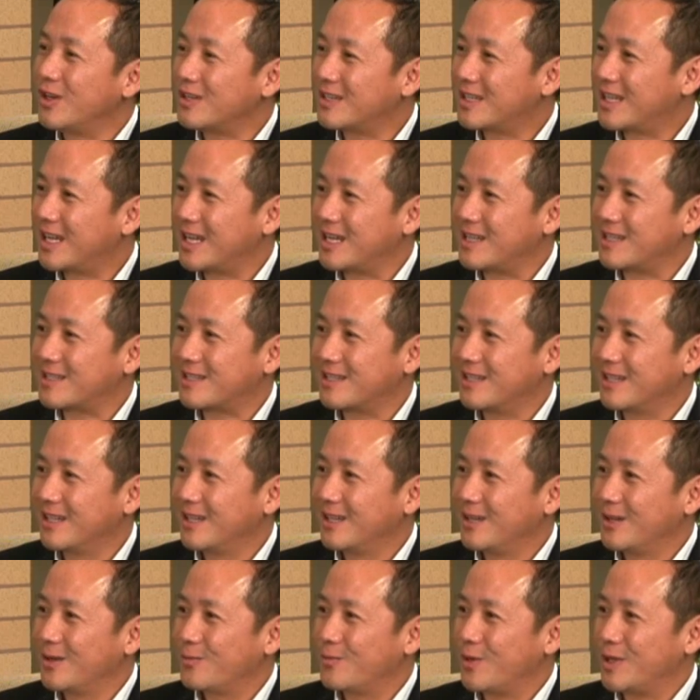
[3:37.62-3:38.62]
your case,
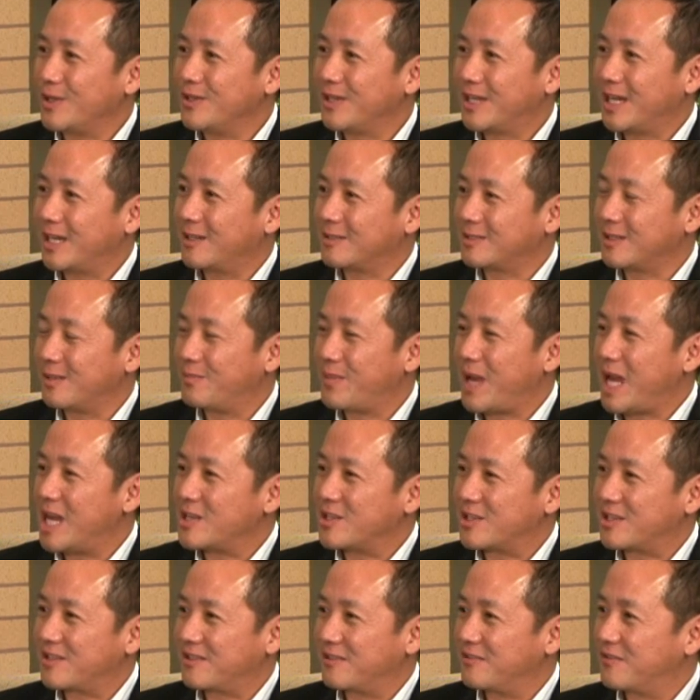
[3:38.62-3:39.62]
when you get on the
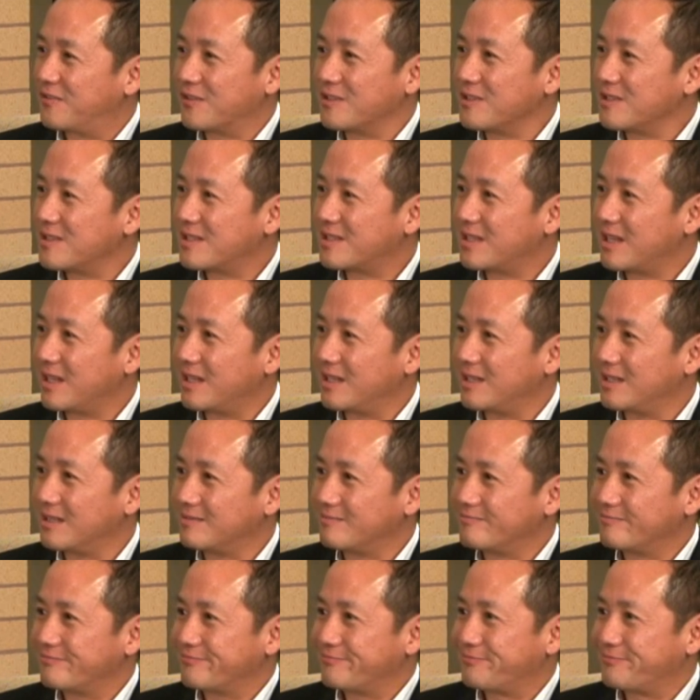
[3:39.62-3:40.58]
bench the first day,